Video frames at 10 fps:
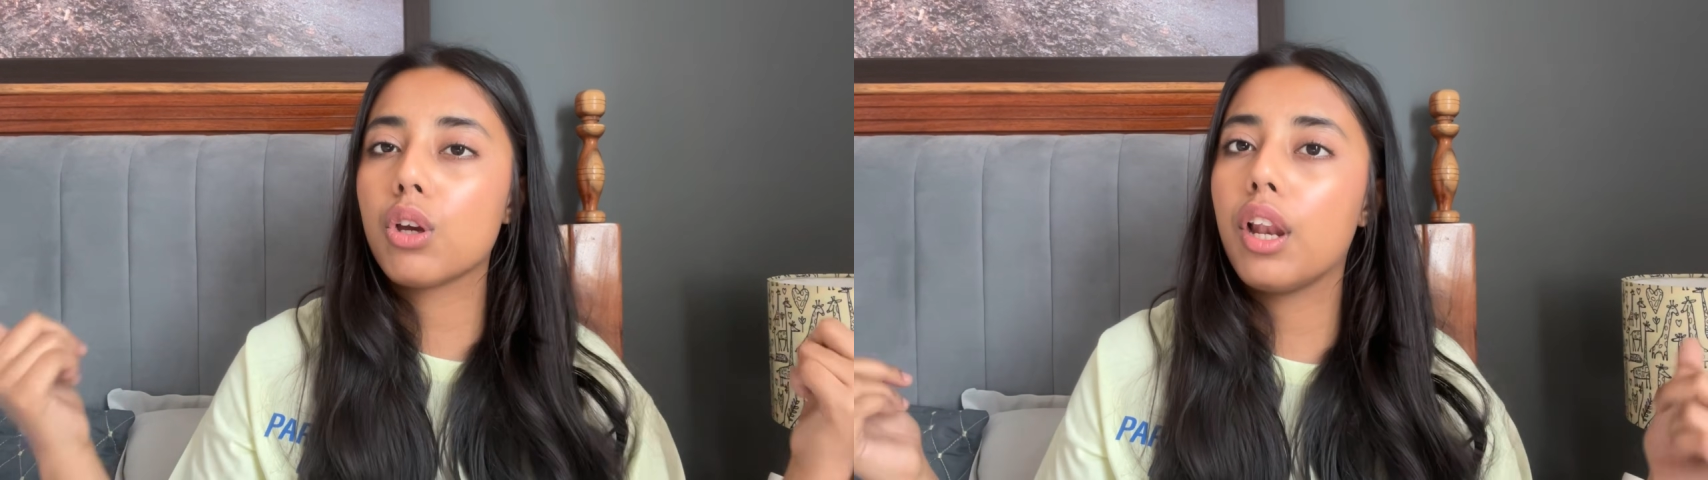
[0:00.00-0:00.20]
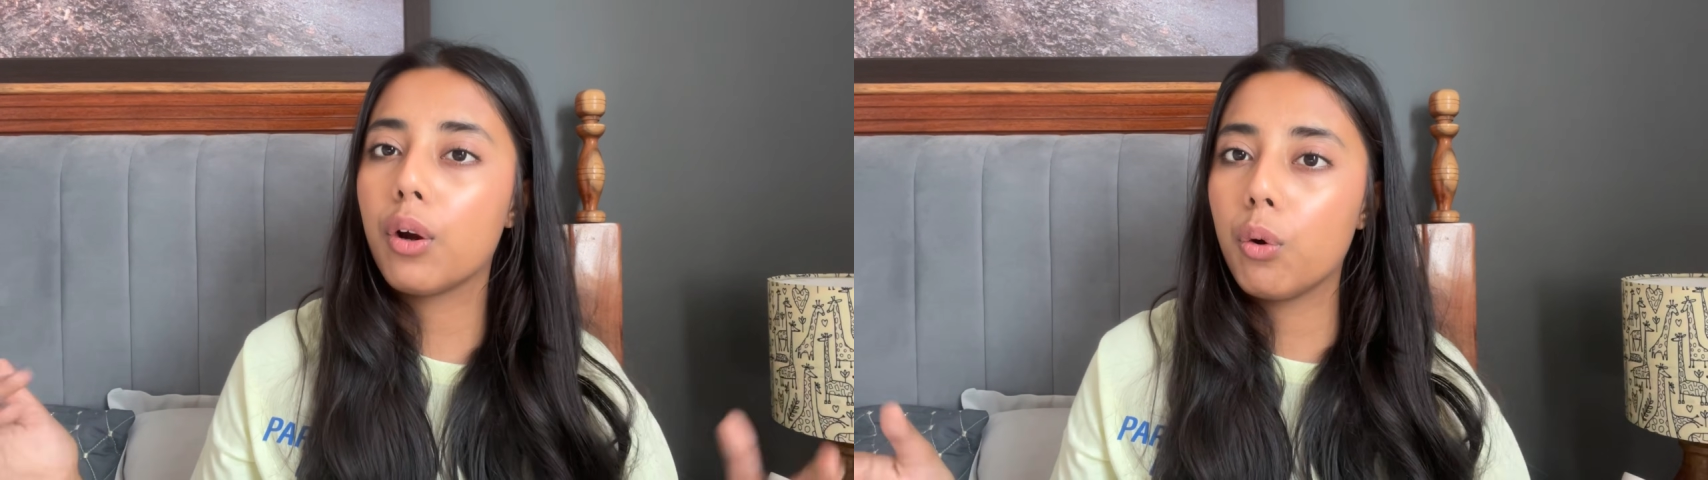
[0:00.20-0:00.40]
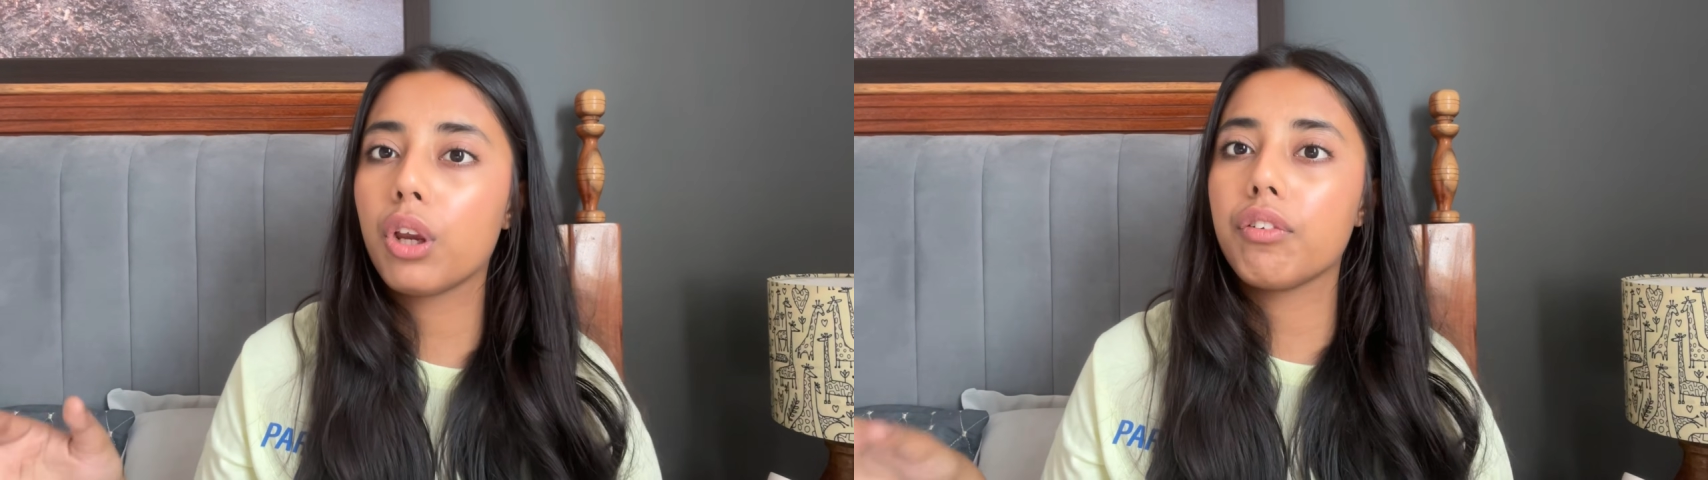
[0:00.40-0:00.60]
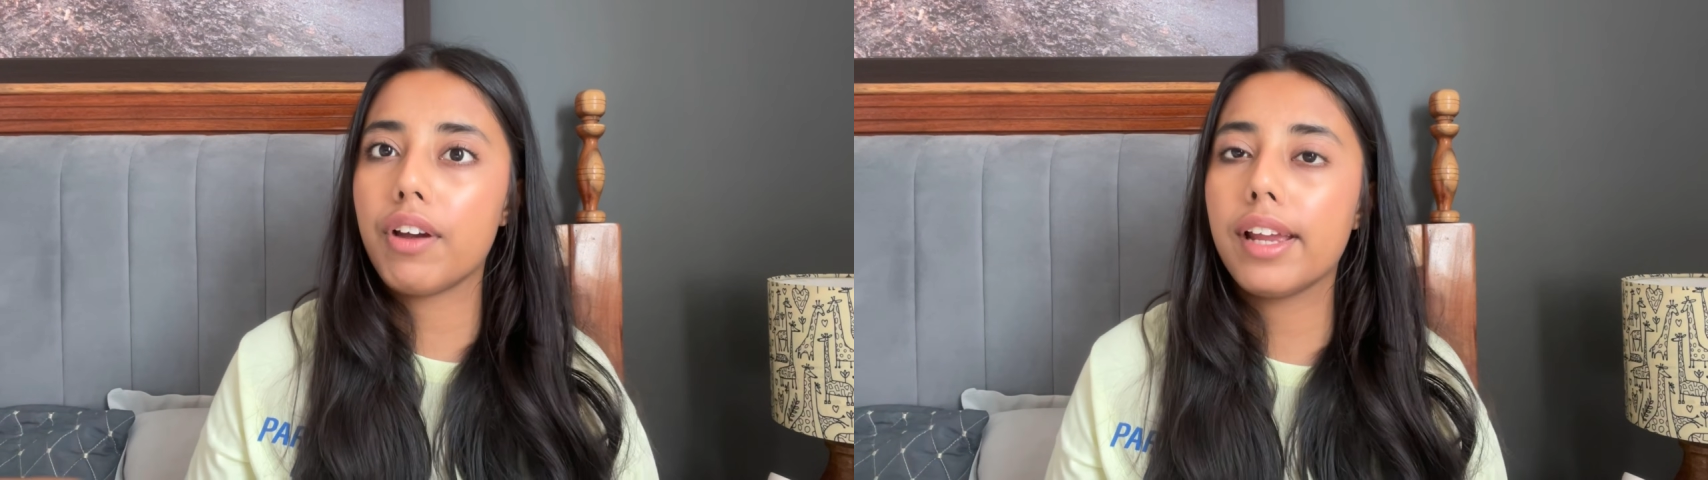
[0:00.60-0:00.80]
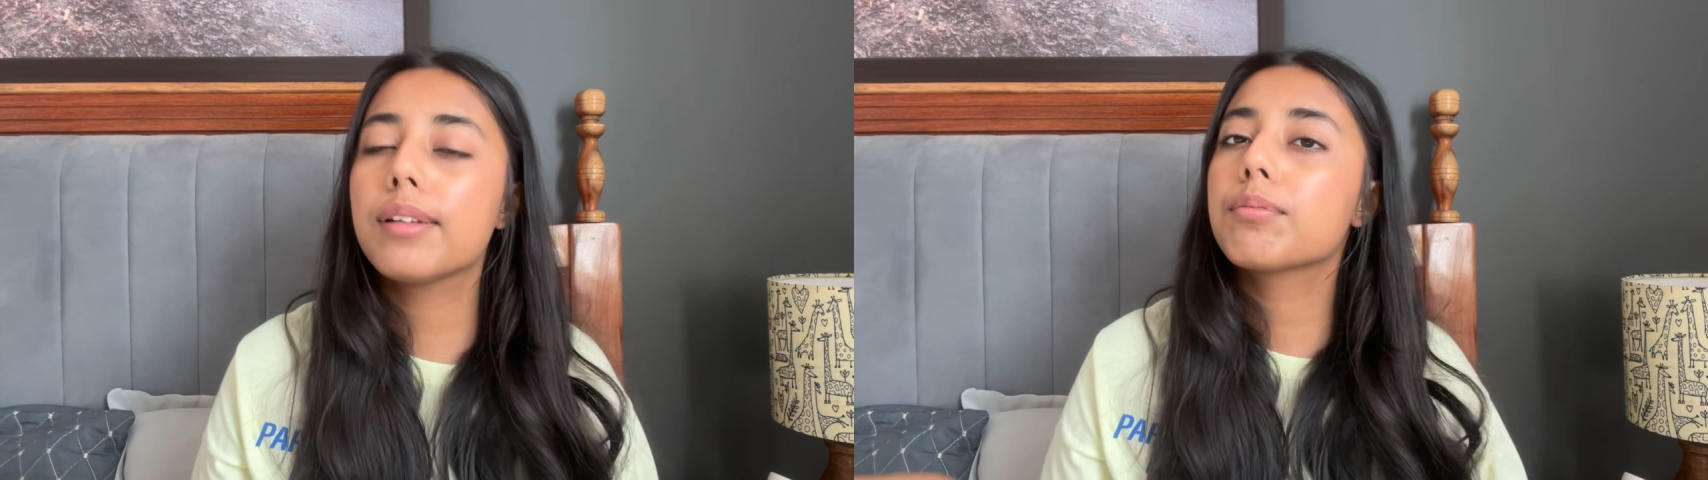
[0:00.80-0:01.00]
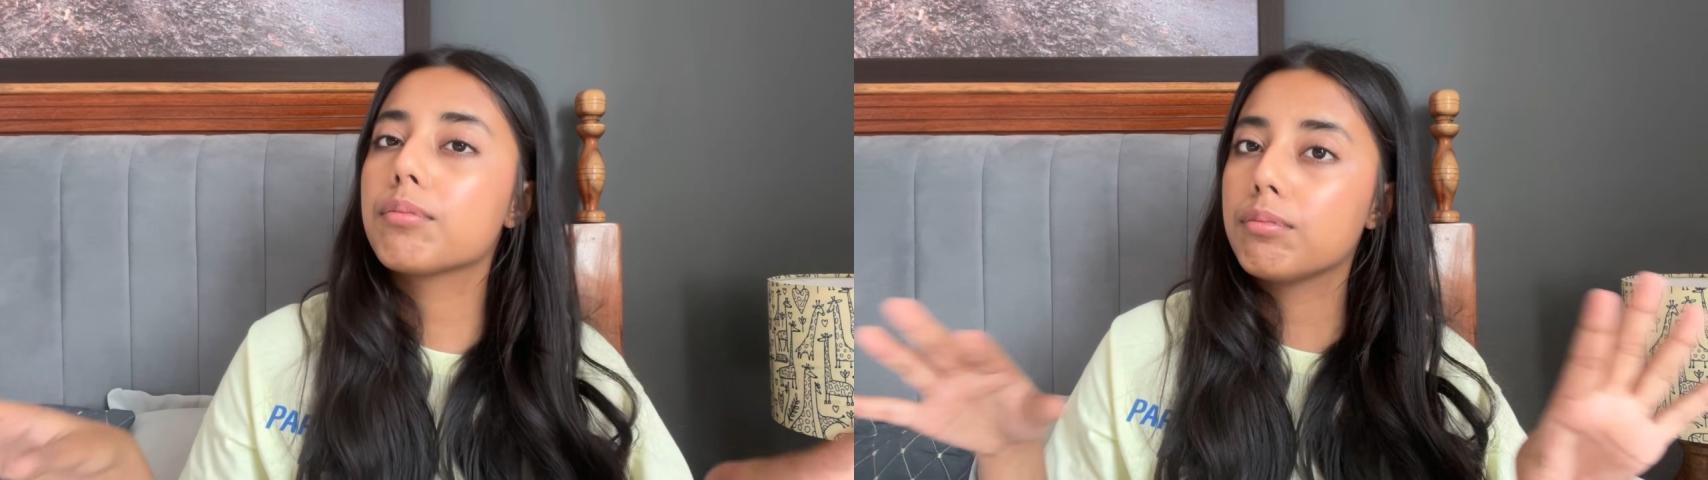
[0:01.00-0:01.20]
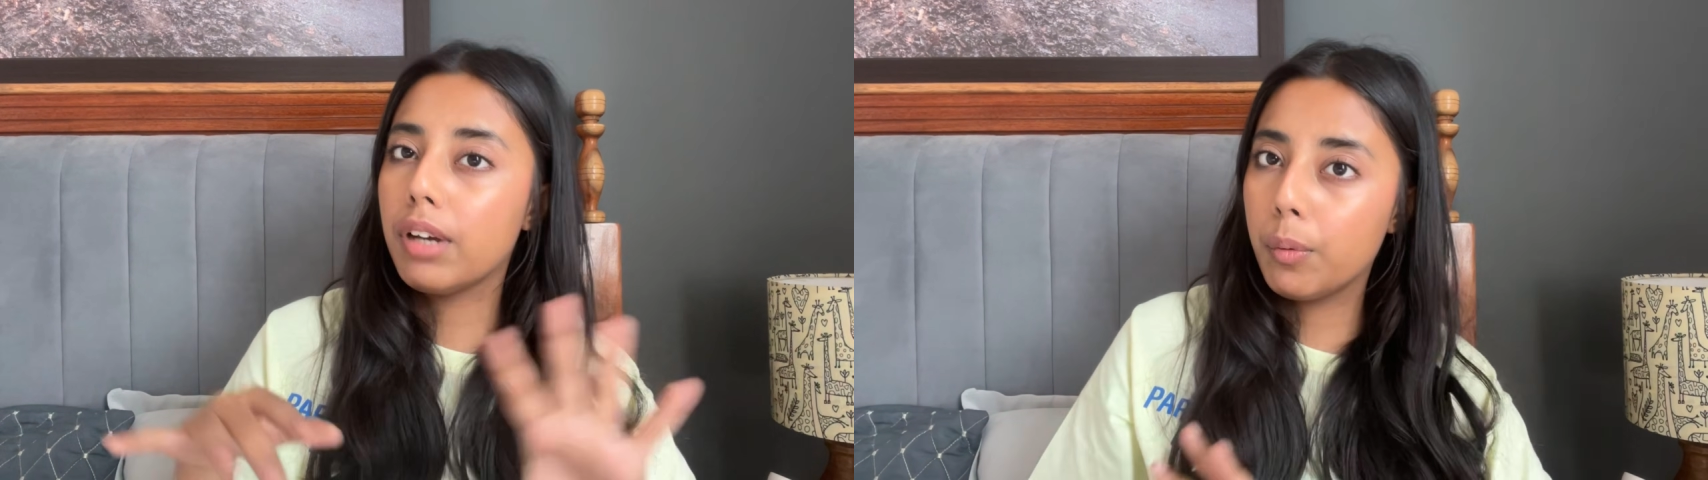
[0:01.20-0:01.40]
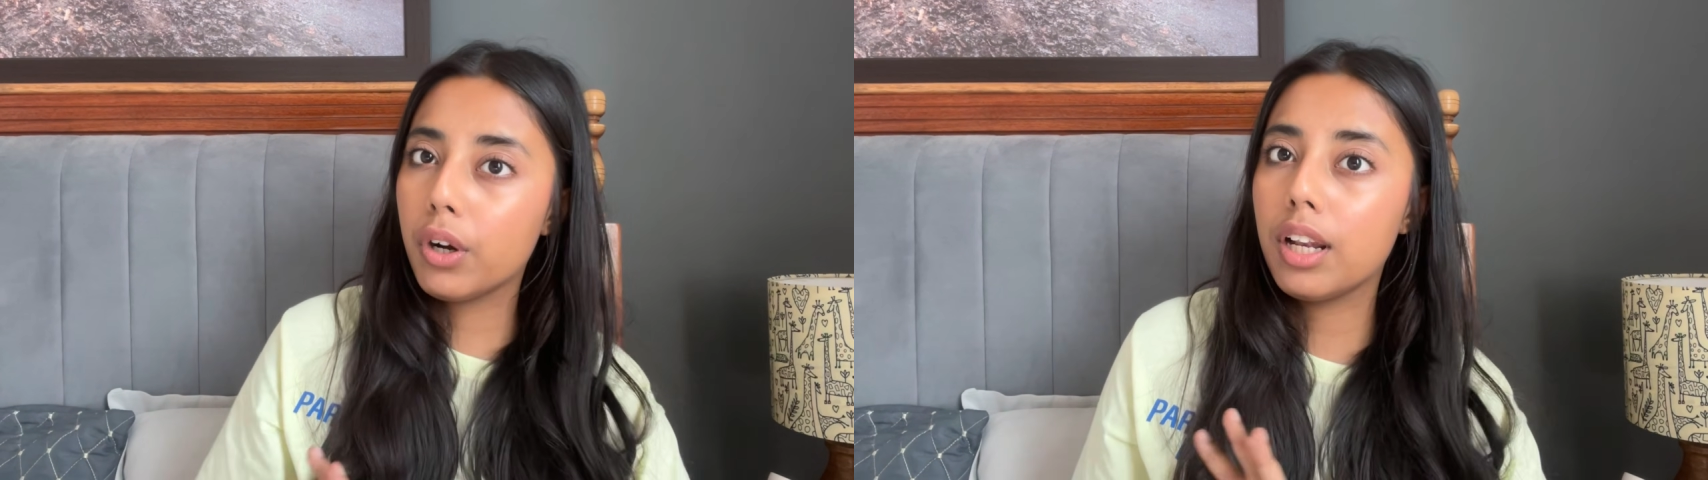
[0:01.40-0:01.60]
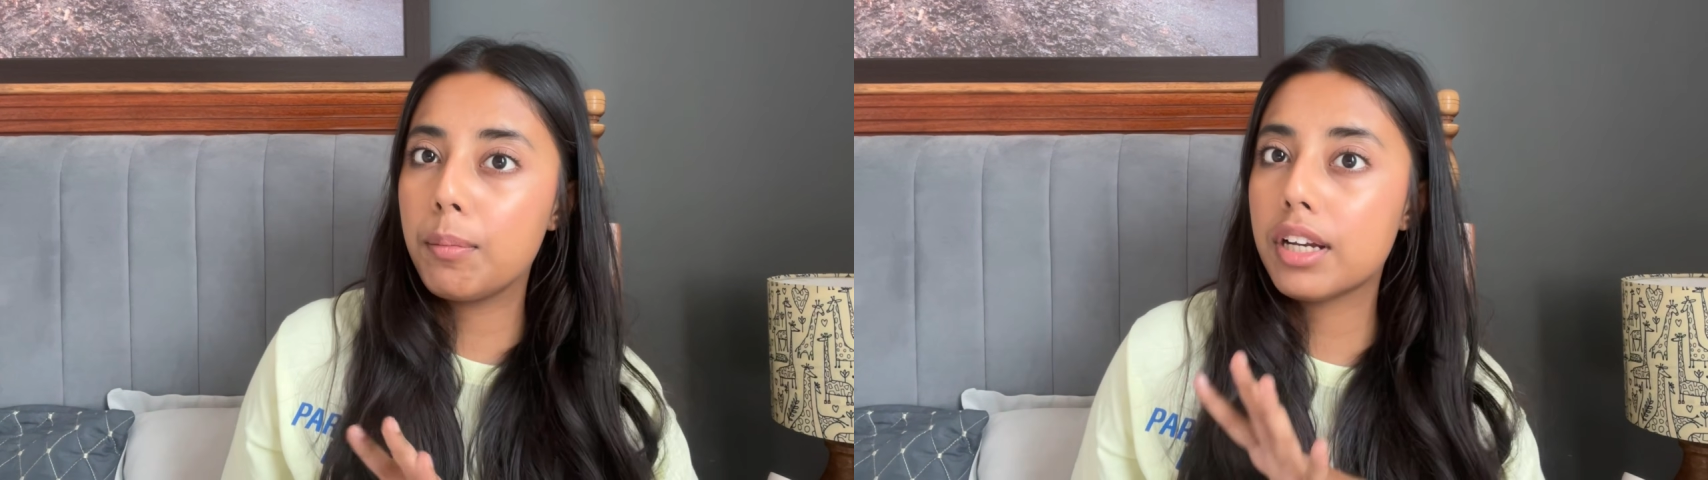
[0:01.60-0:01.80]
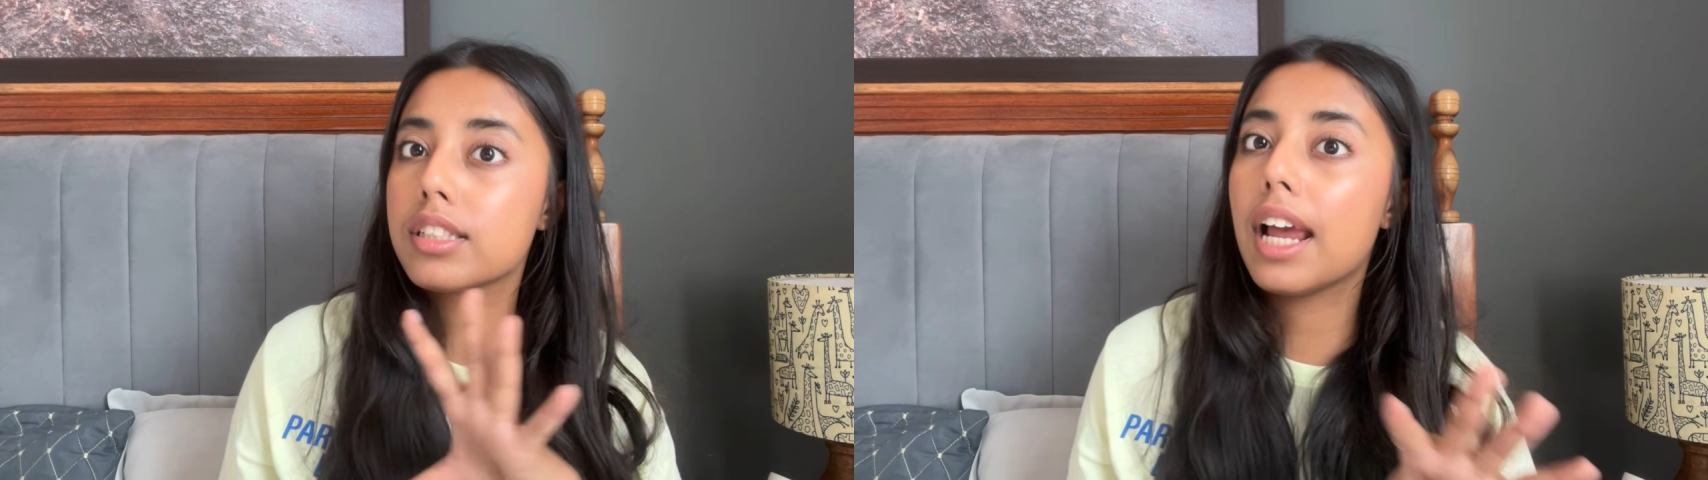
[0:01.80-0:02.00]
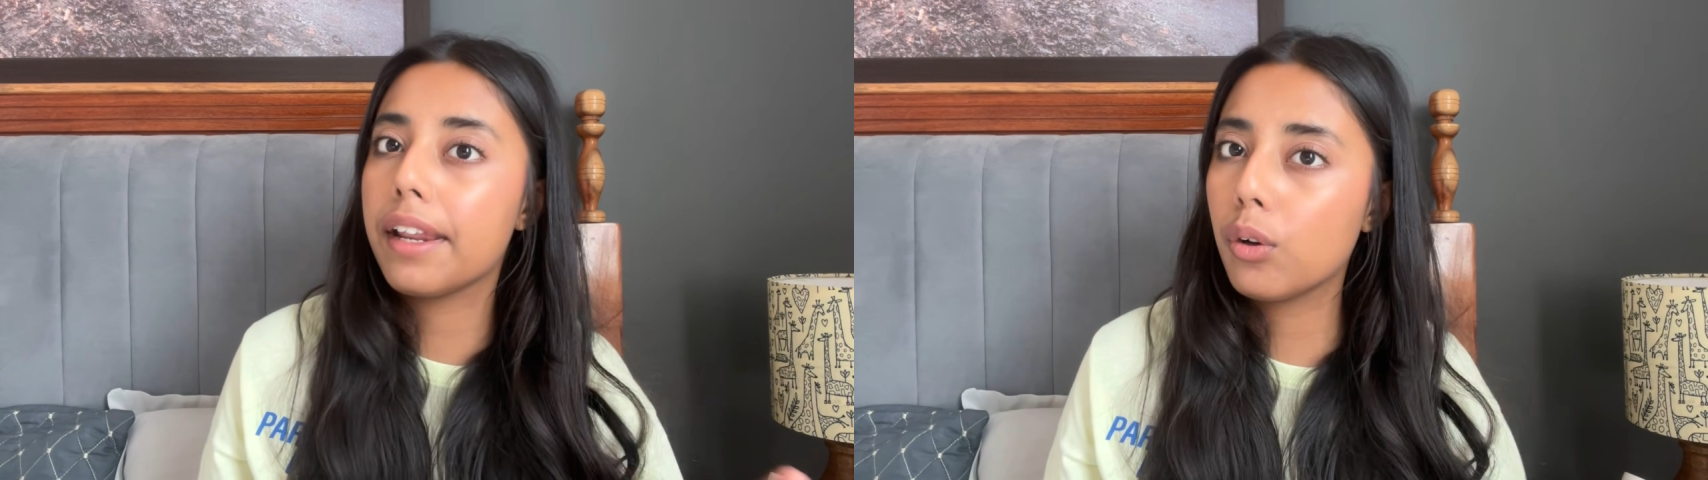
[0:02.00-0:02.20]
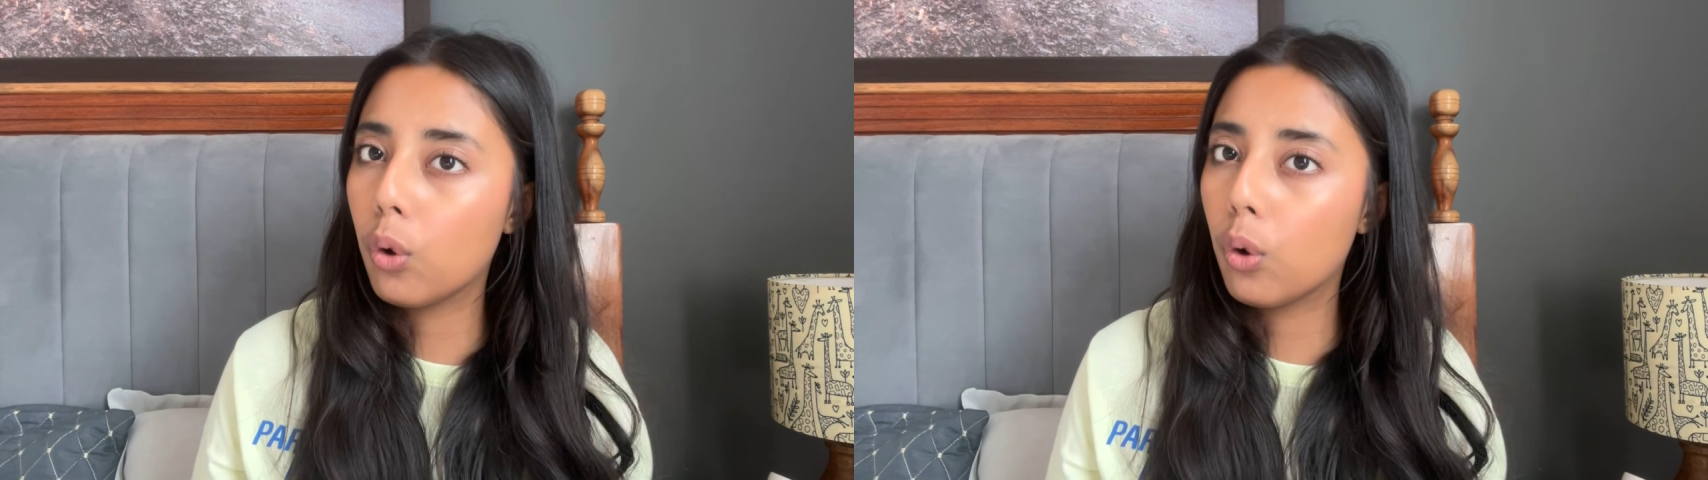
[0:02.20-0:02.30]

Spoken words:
You're like, okay, fine, my word limit is getting